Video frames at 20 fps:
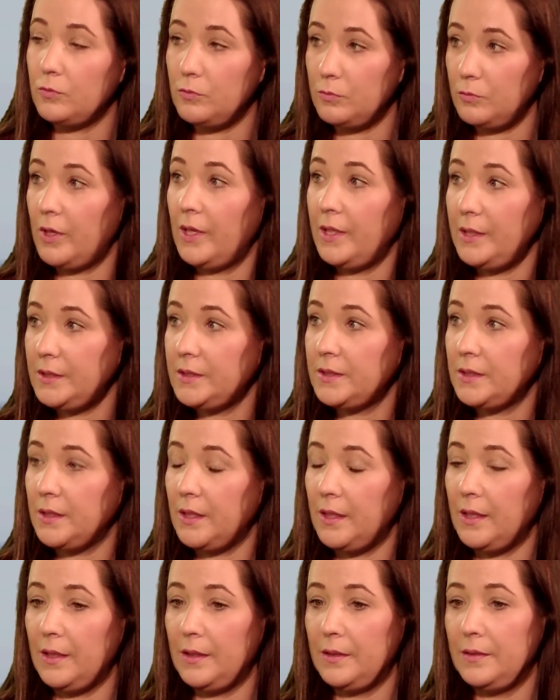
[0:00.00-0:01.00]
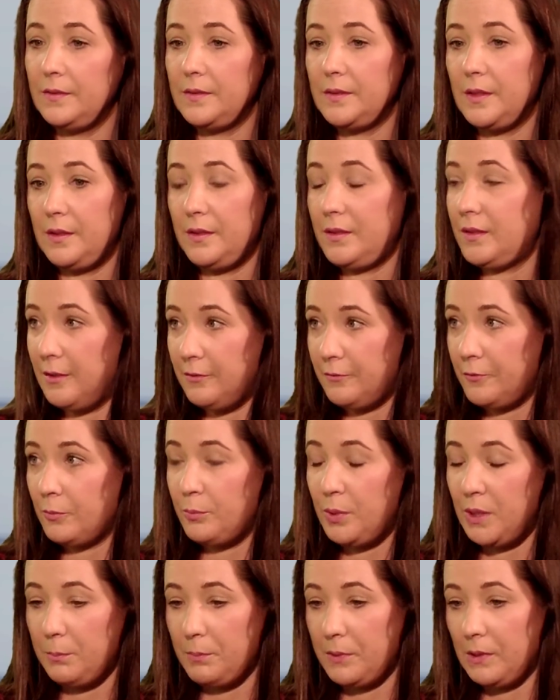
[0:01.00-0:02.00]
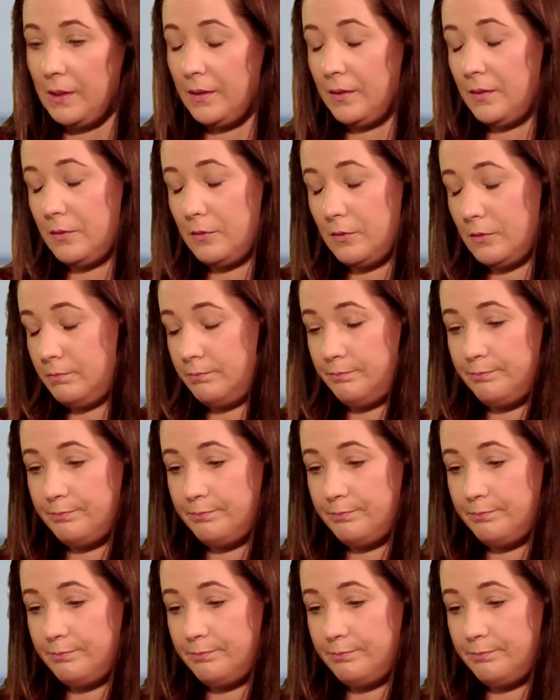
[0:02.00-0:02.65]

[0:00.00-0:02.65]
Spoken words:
right and safe for people as they're